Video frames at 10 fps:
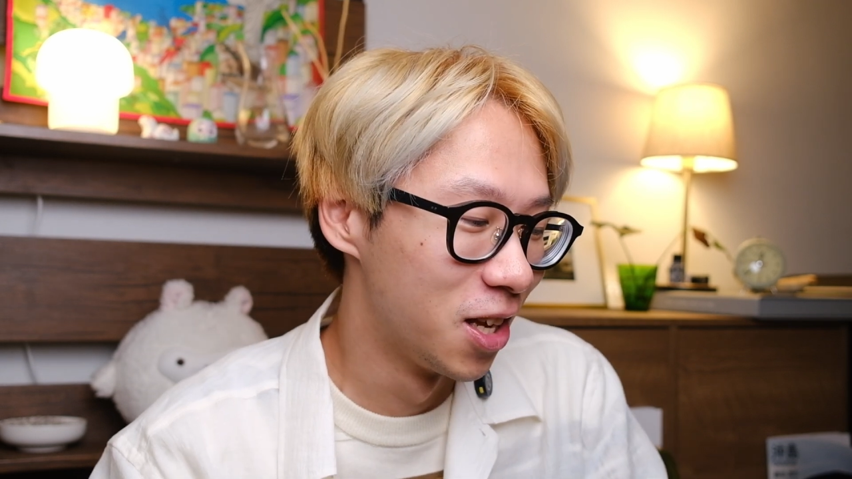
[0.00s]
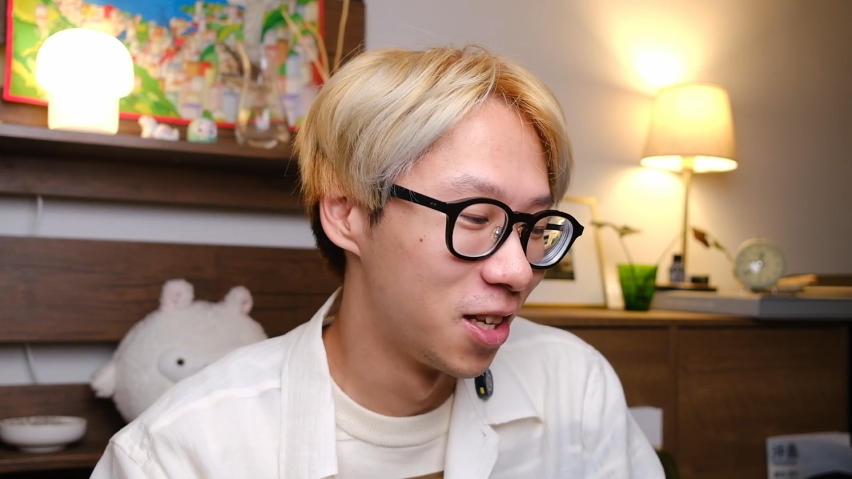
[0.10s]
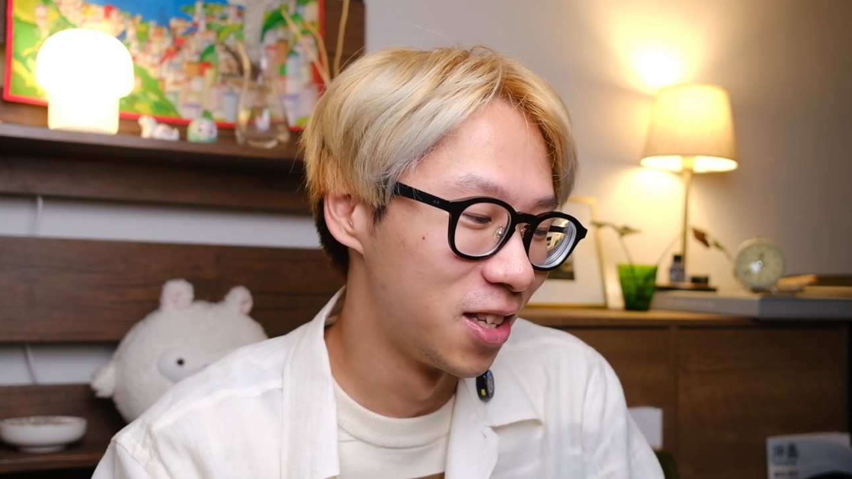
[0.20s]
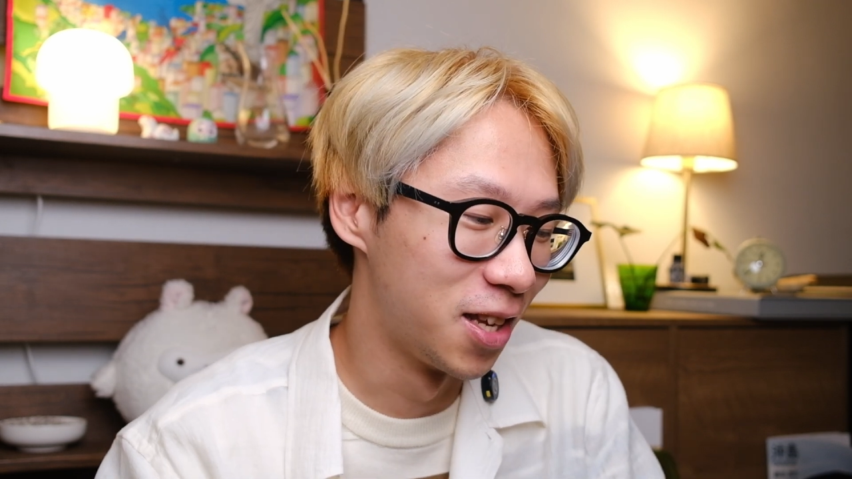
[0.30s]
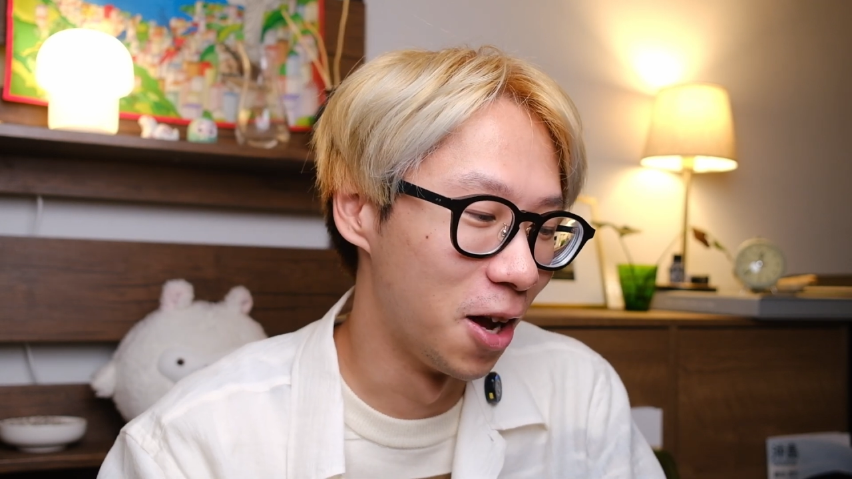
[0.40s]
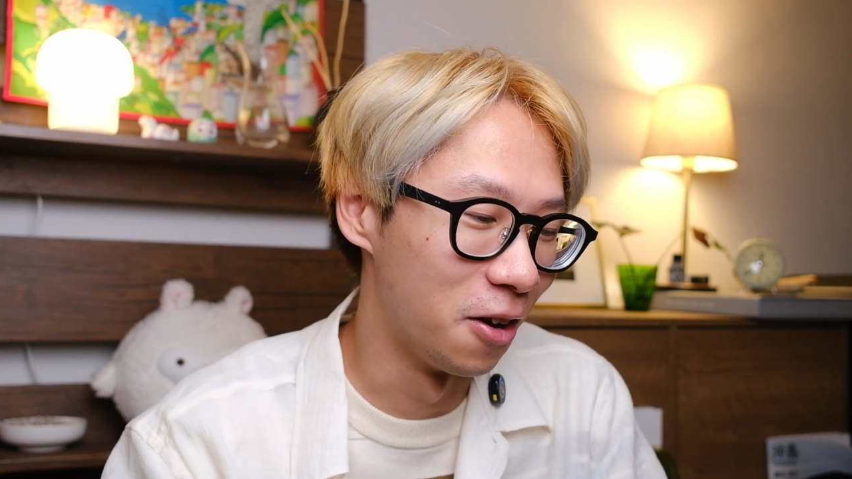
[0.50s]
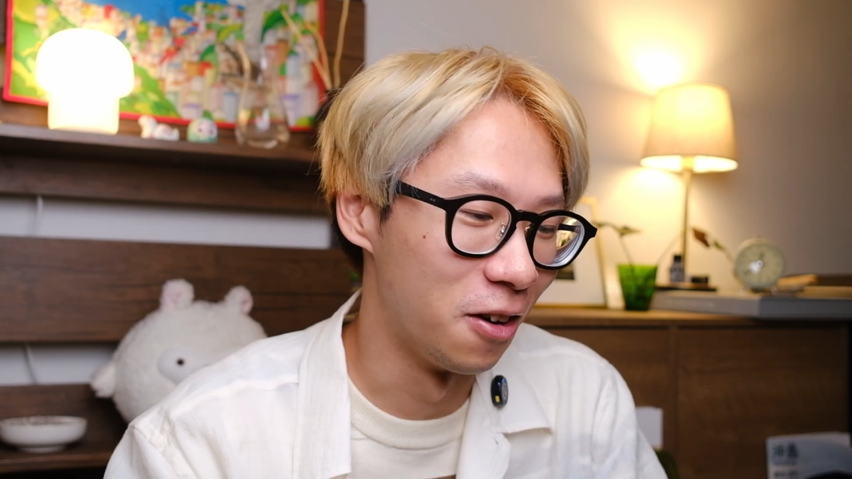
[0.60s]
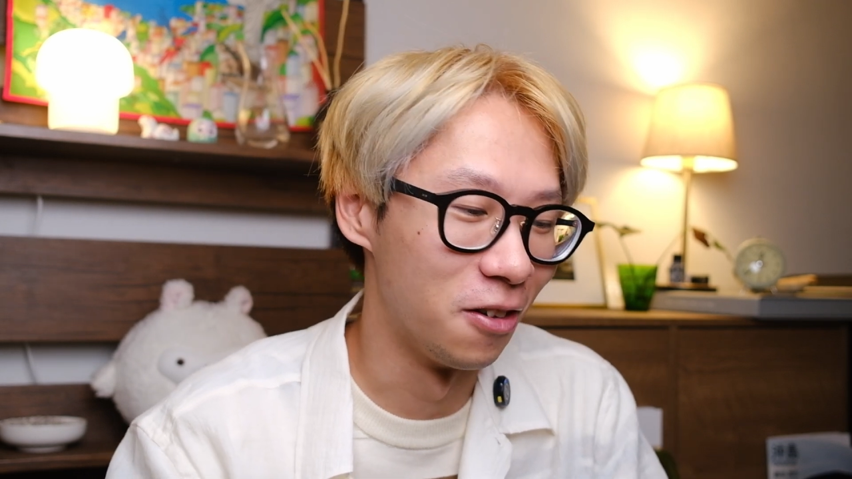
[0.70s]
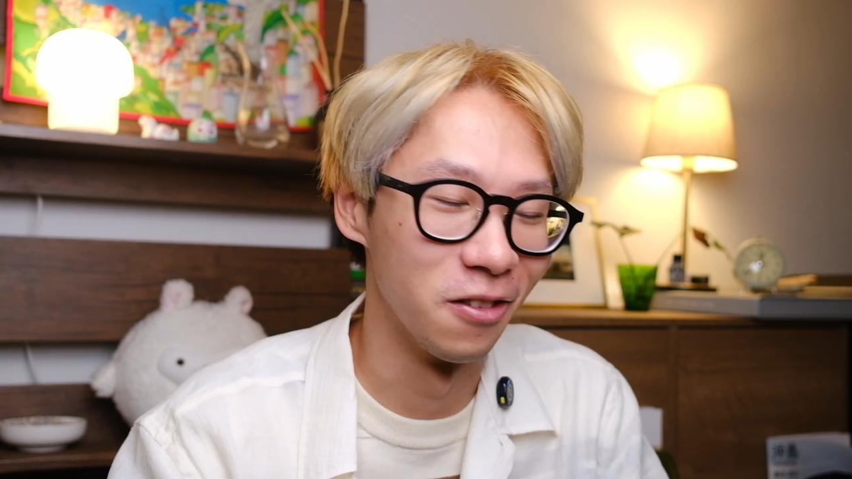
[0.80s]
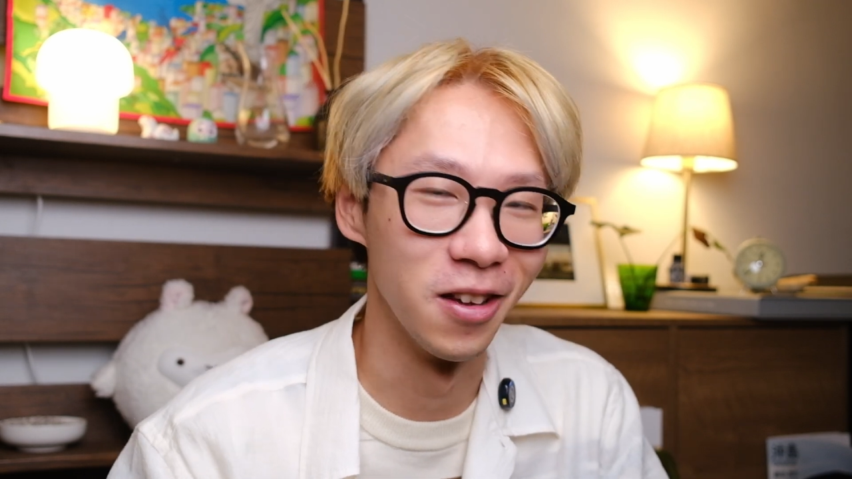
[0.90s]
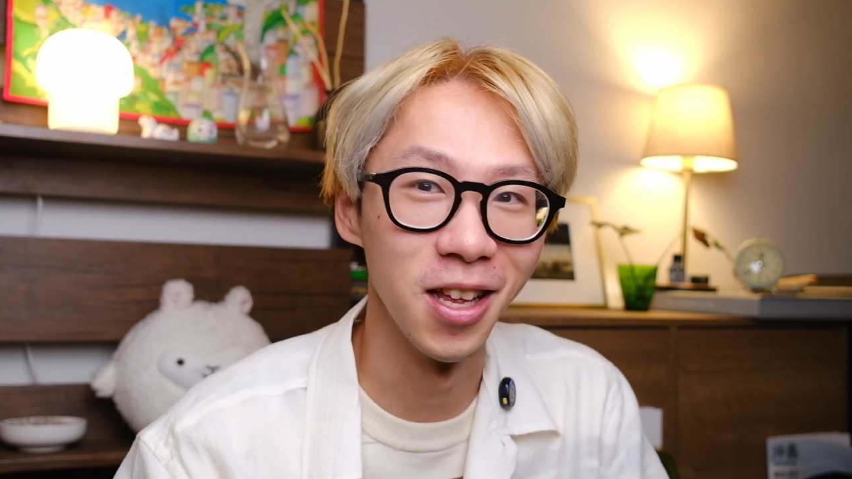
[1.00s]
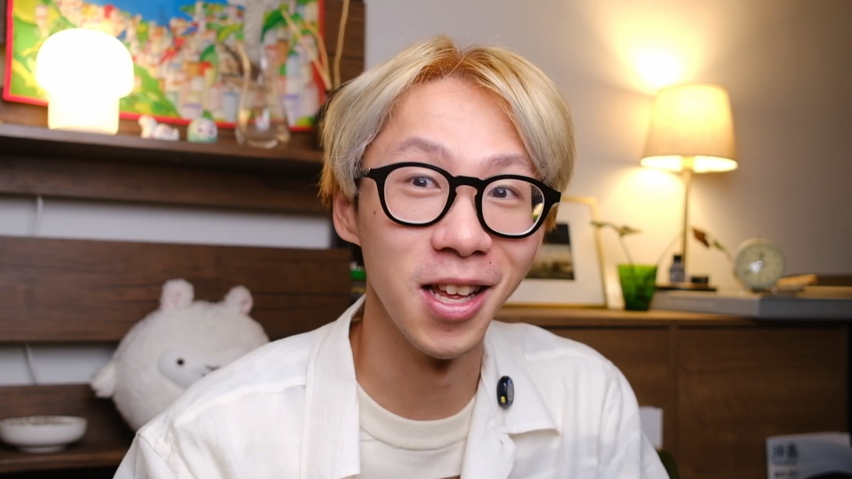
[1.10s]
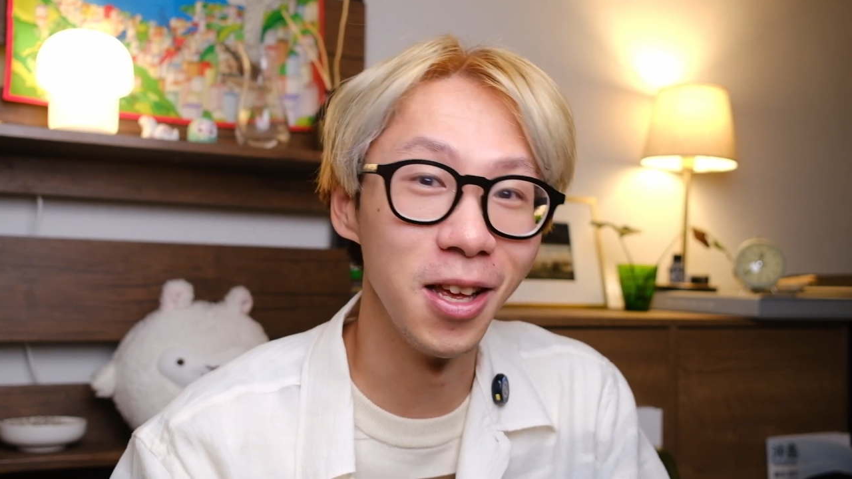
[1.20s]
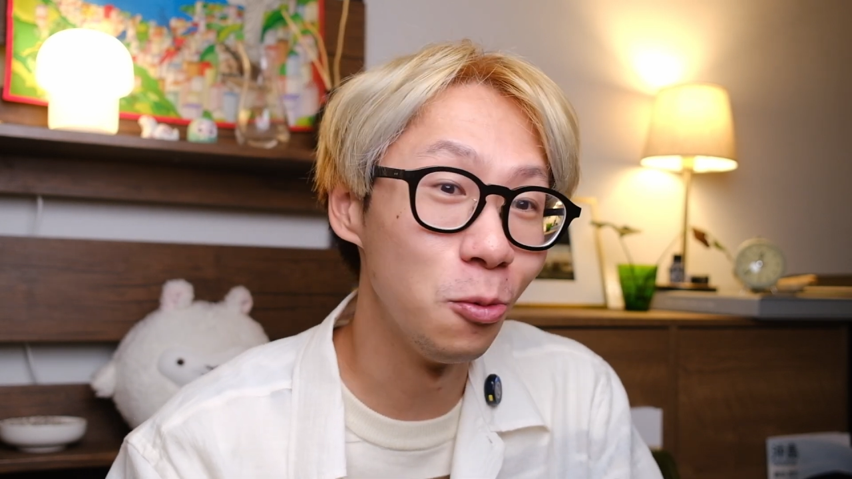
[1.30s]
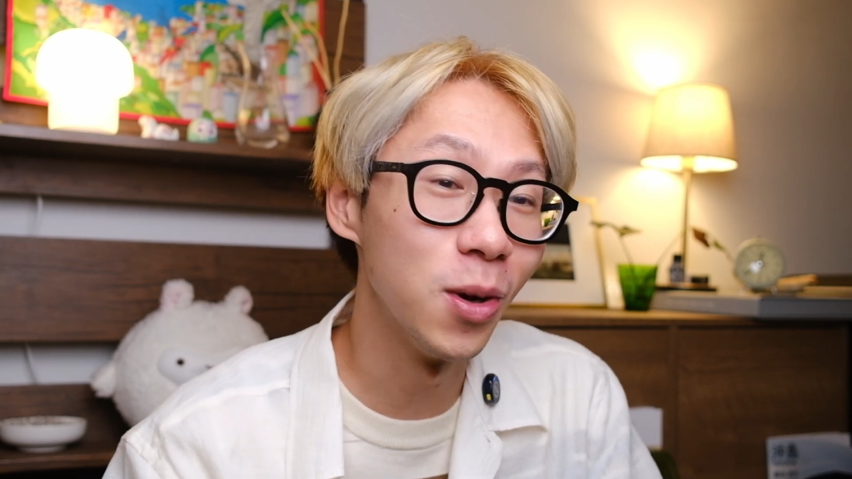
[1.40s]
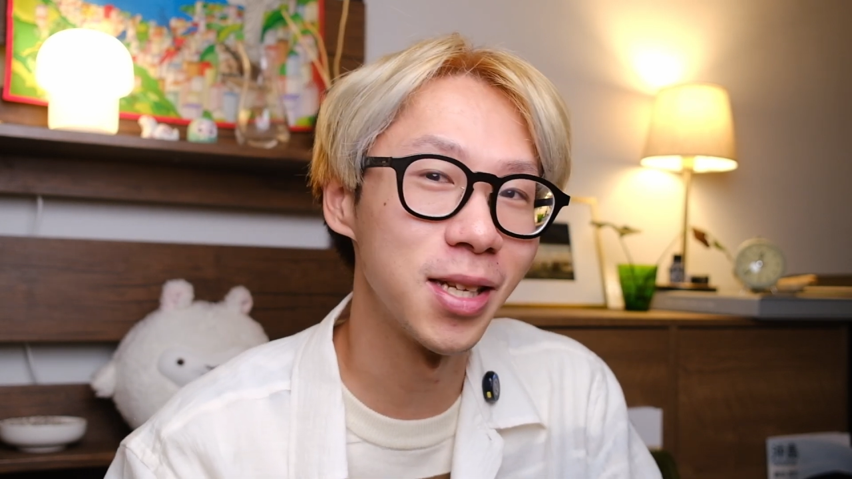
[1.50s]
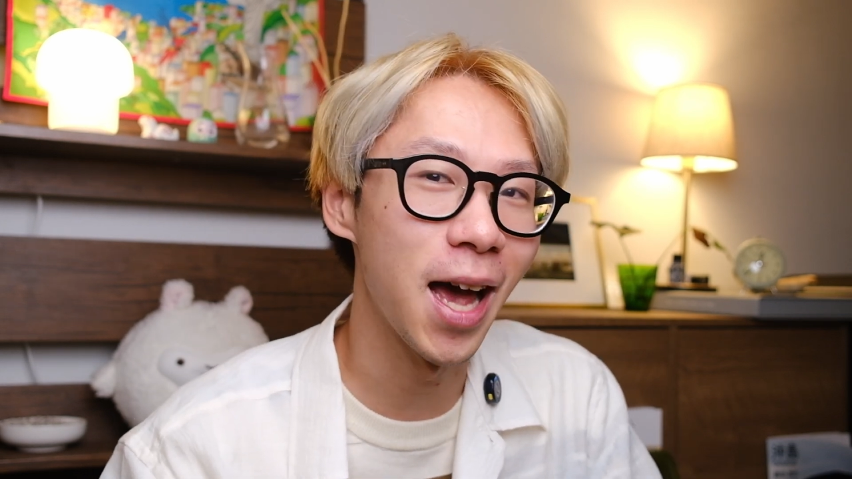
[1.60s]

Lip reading: So it was